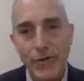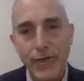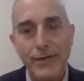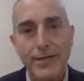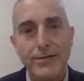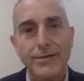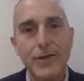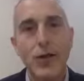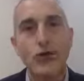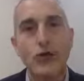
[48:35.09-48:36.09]
And I think this is
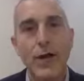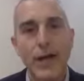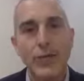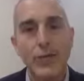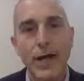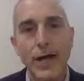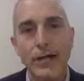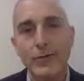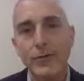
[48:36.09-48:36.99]
a great way